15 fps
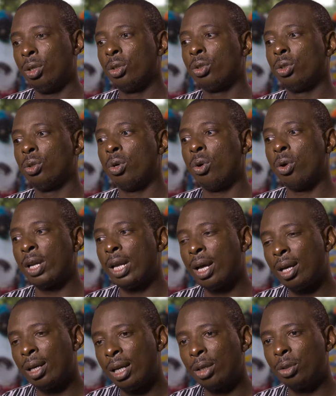So we are
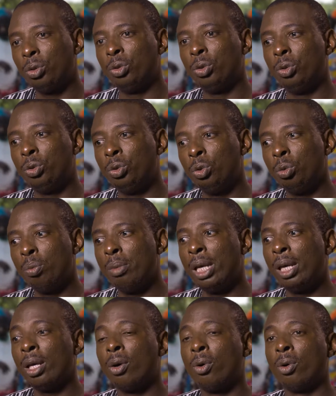working at farm
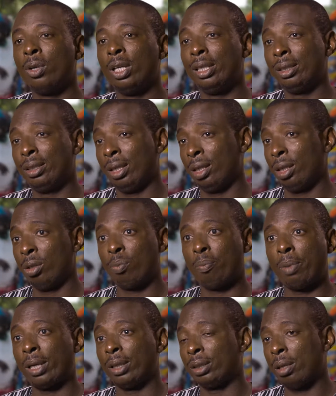level, but we
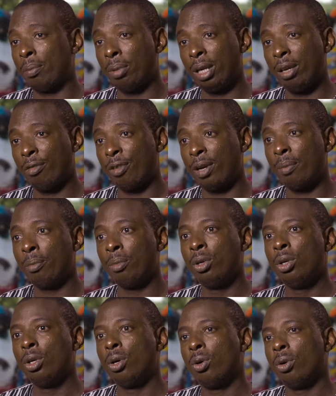also help them, for
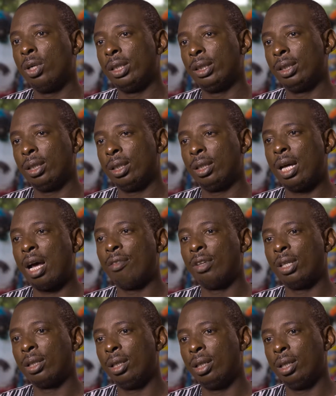example, women,
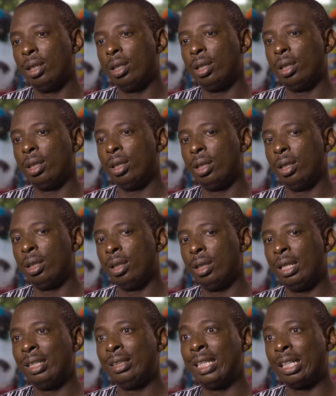we help them
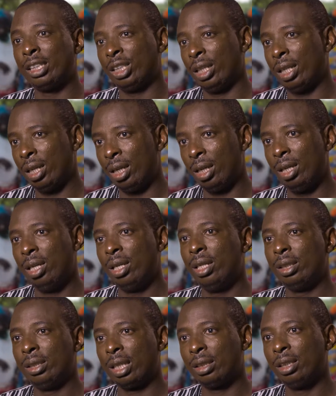with GAs,
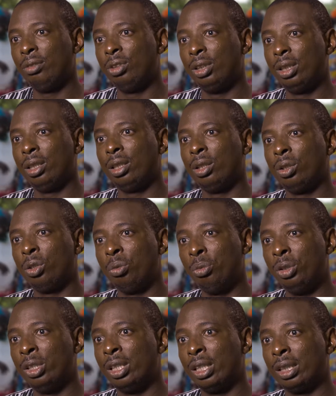income
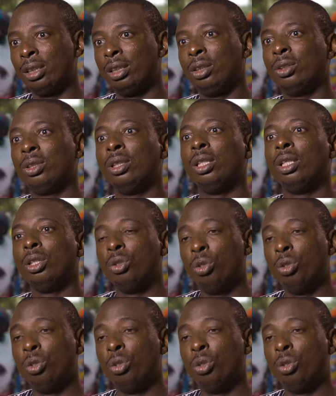generating activities.